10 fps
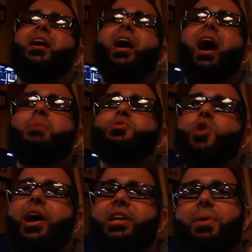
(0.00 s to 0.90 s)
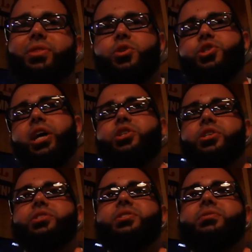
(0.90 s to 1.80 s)
I'm trying to make those
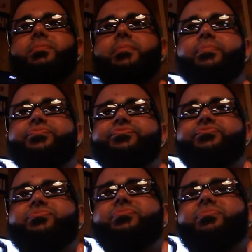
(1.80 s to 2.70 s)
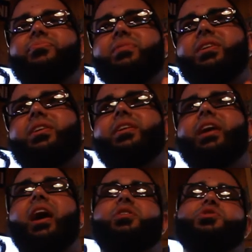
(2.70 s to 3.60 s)
changes.
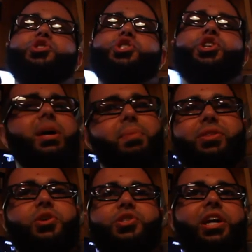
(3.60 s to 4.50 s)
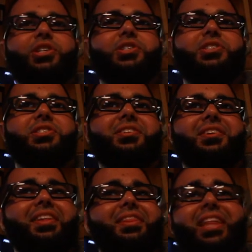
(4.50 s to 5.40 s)
Now, should I make those changes?
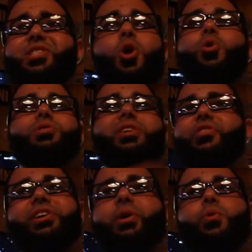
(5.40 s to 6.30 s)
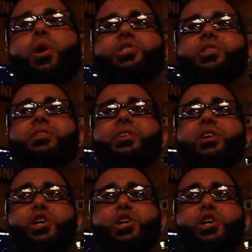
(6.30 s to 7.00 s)
That's a whole different question.